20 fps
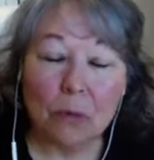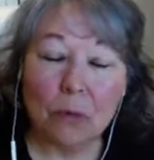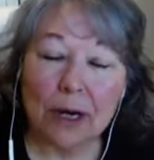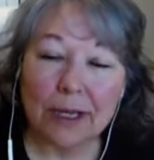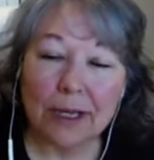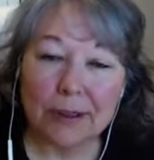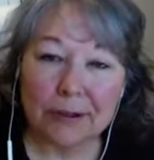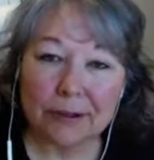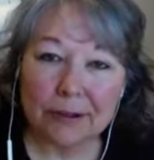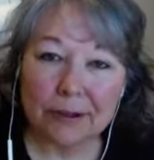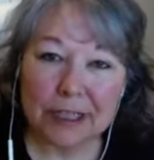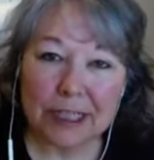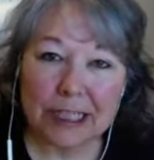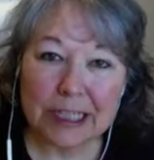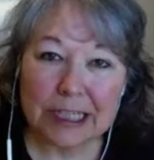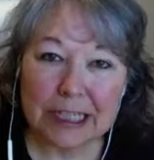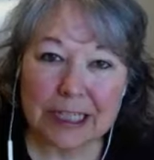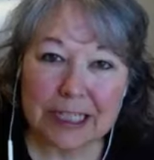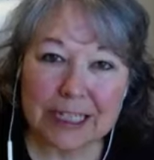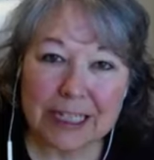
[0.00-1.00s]
Why
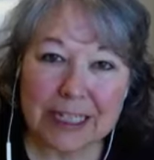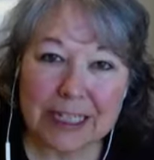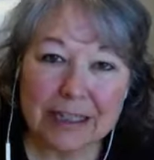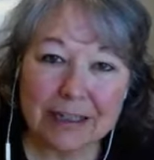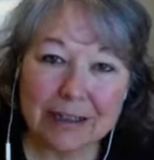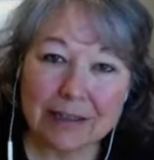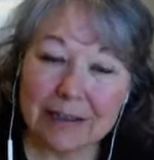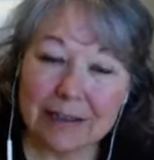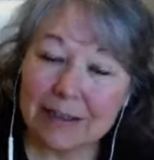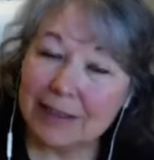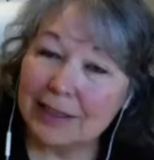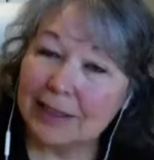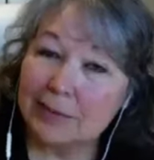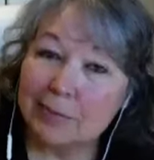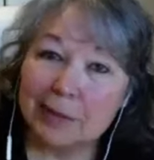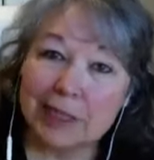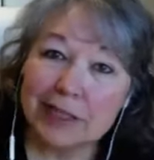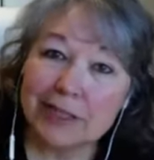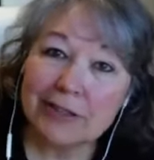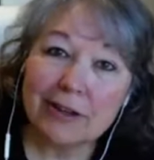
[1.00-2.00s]
13D?
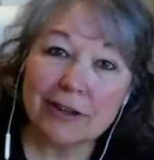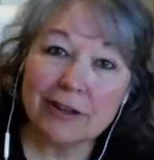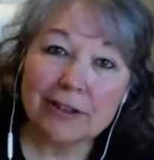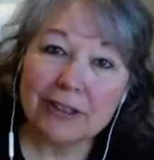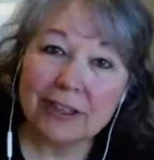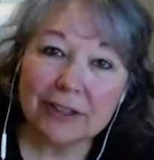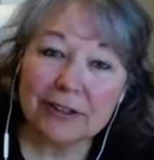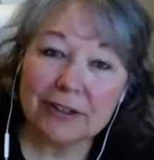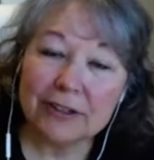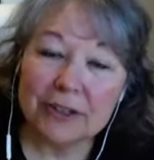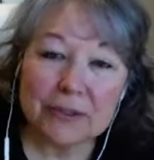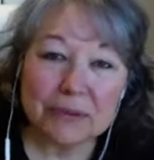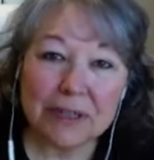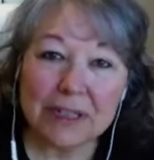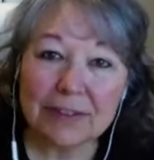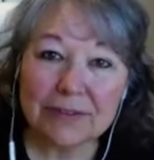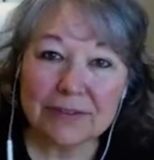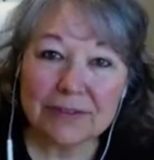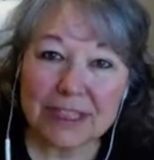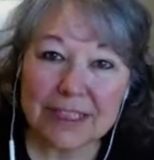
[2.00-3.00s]
Because all the other
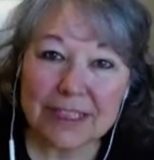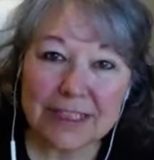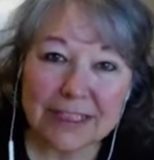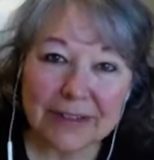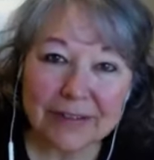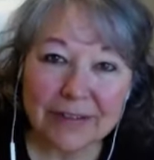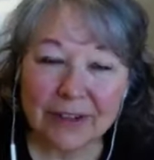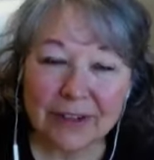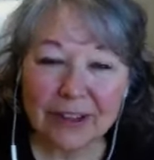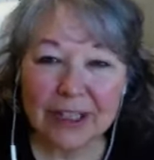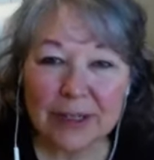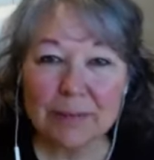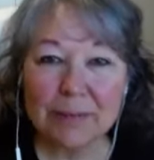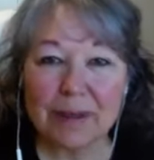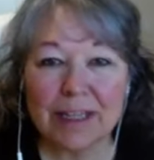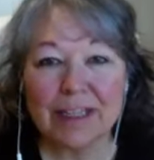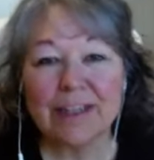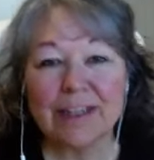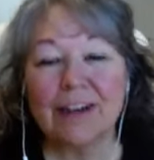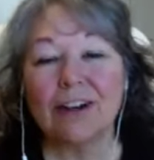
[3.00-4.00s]
12 Ds have already
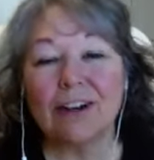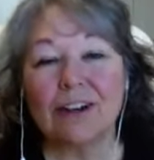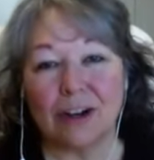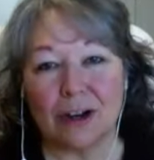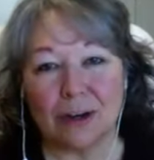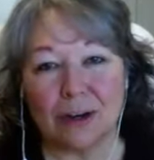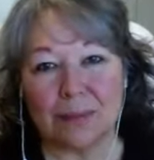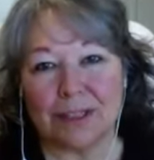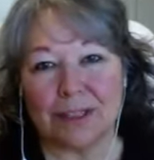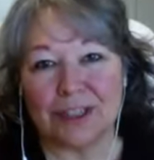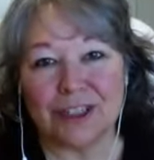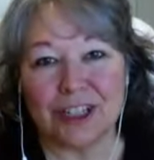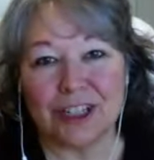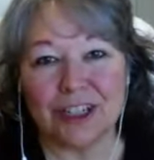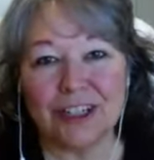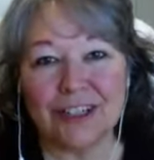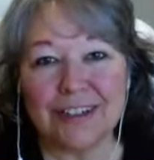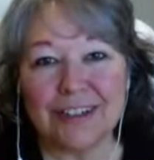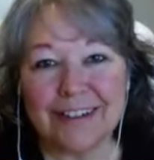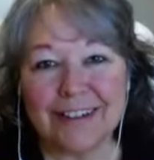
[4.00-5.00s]
been accomplished
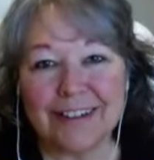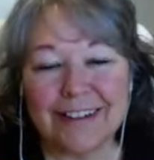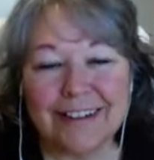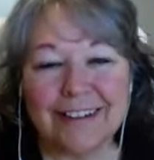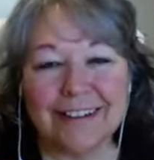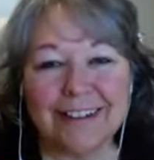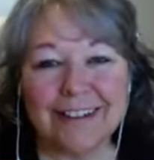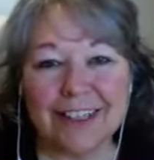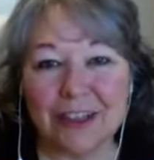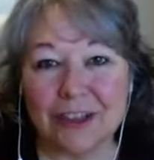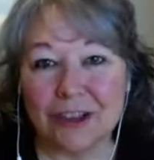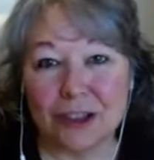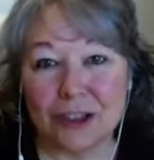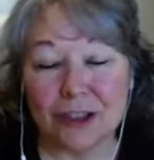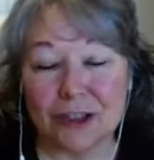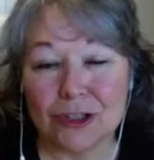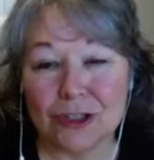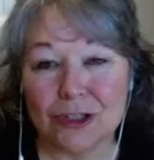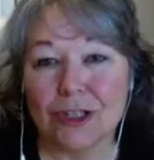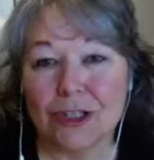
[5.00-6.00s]
here in
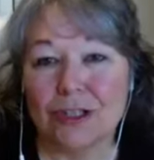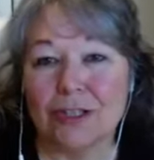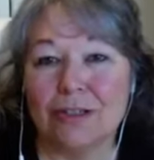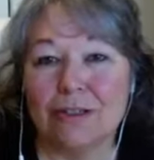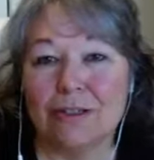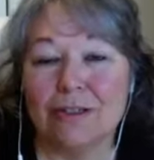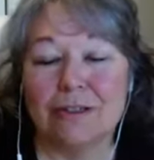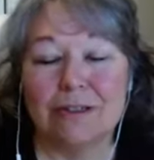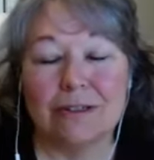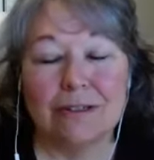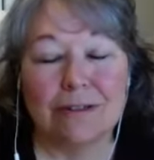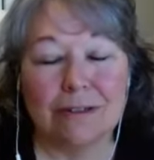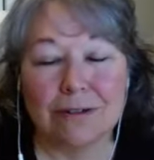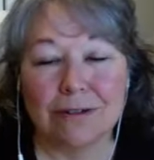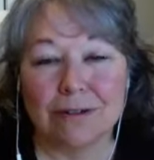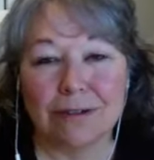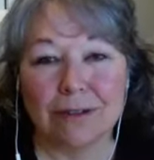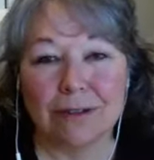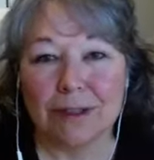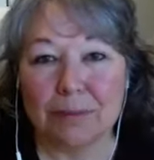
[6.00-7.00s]
this
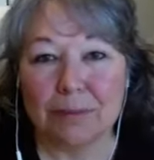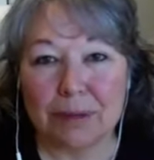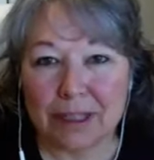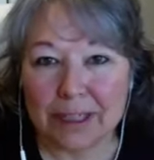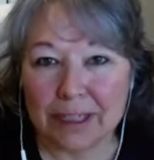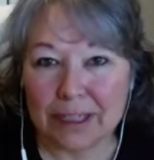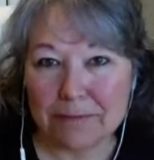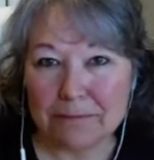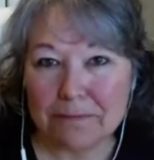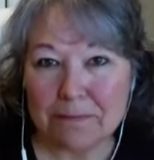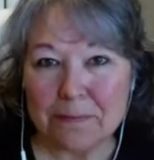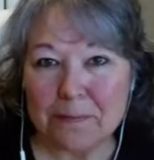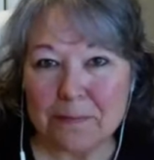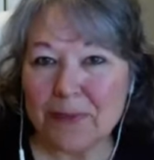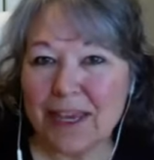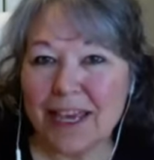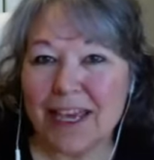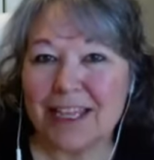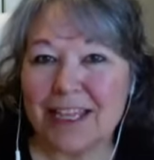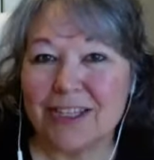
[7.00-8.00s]
earthly plane.
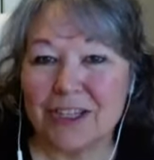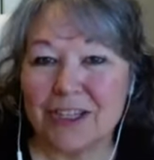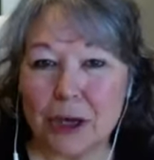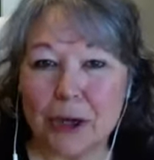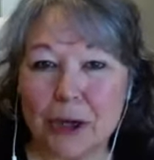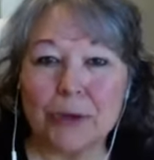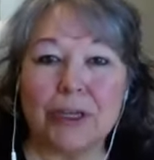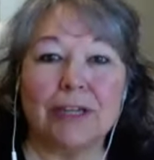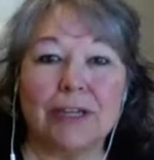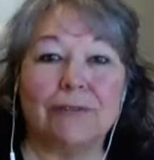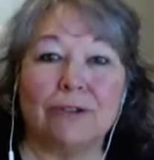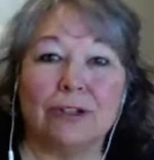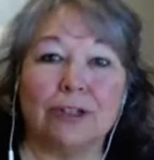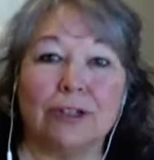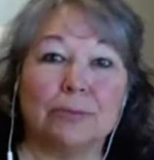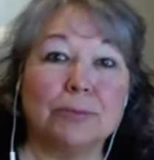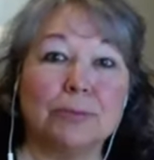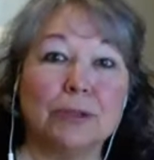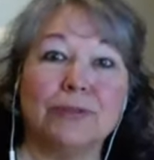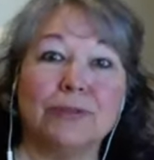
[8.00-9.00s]
And so if
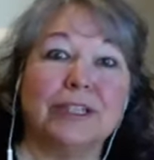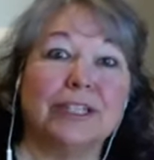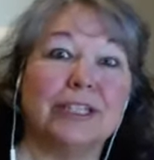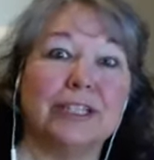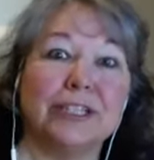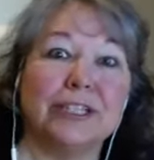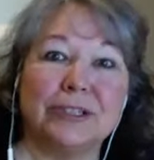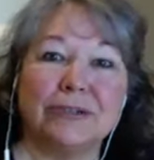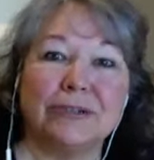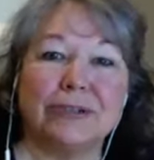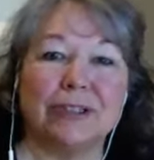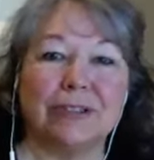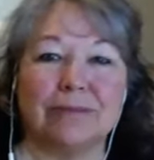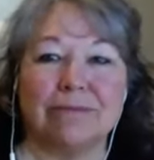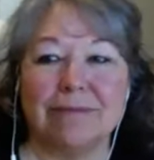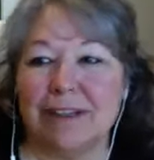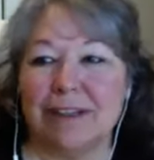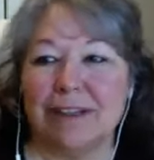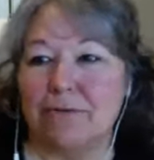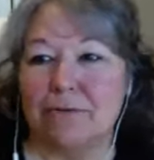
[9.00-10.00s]
we're moving into a
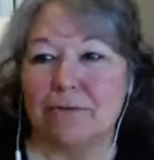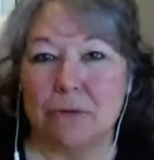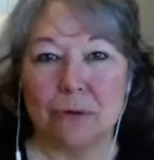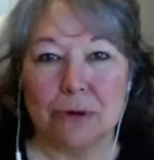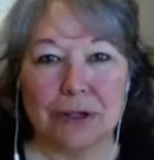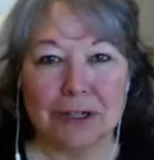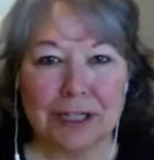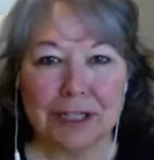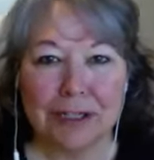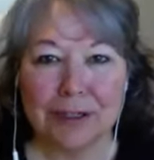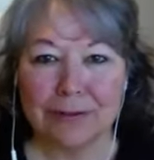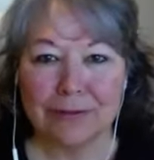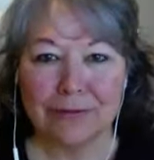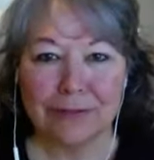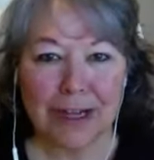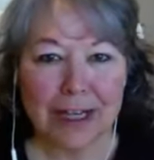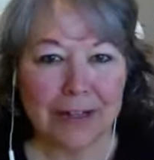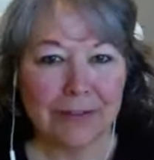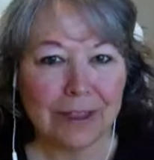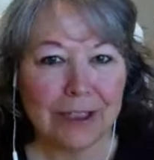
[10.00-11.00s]
4D or
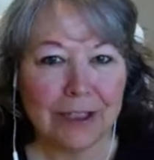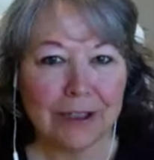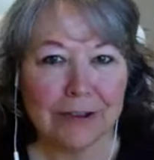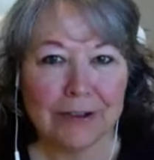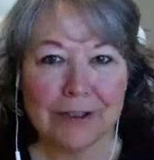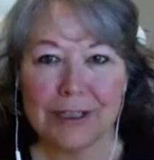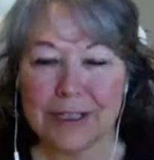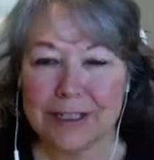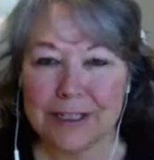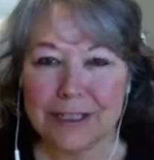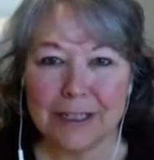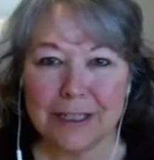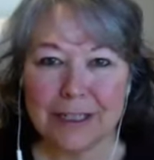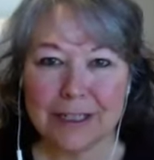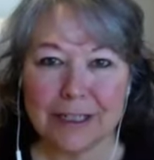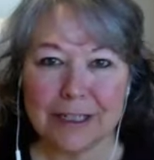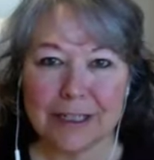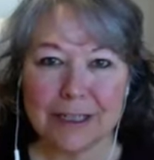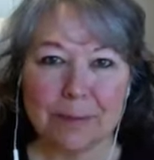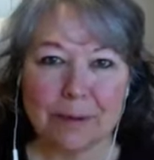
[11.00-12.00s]
5D or 6D
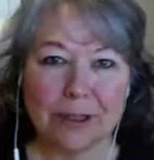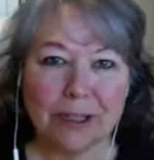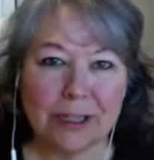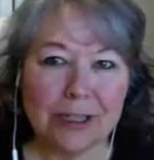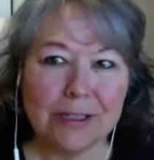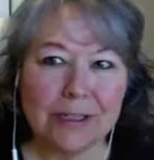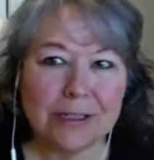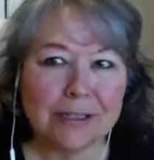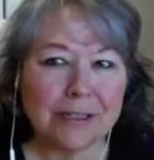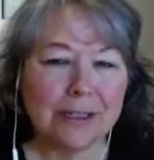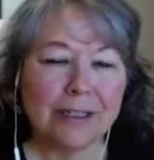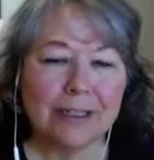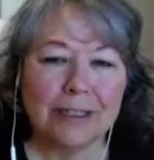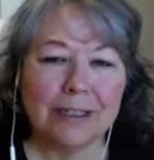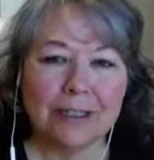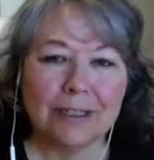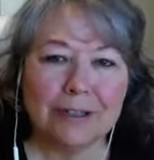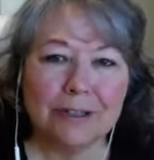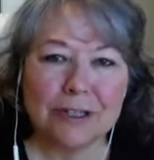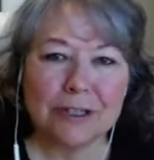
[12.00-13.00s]
experience,
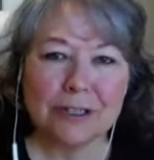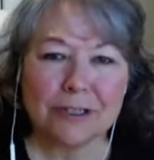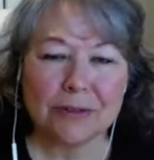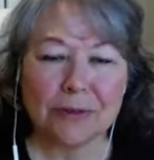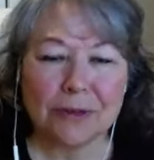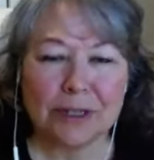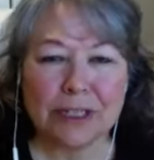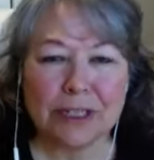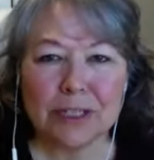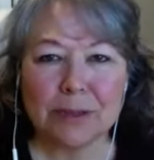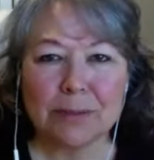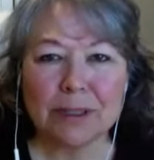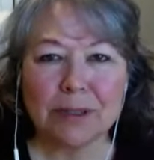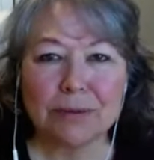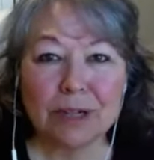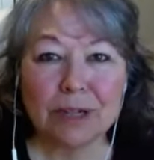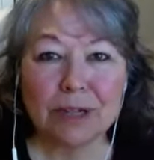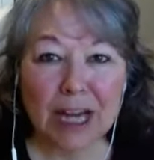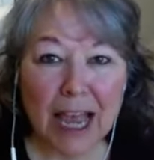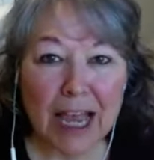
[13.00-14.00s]
you're just going to be
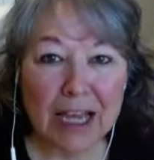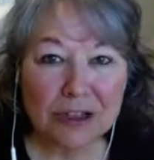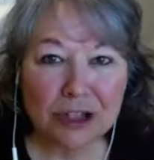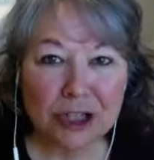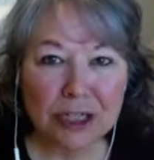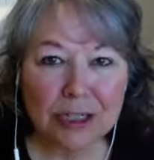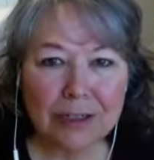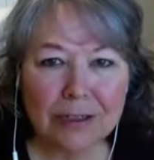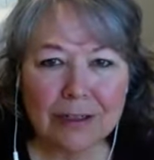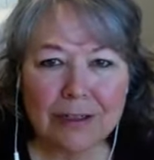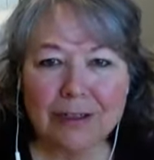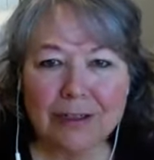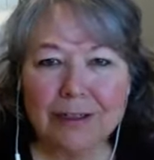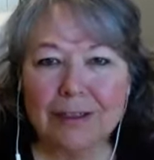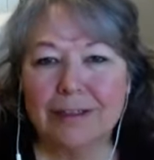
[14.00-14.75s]
rehashing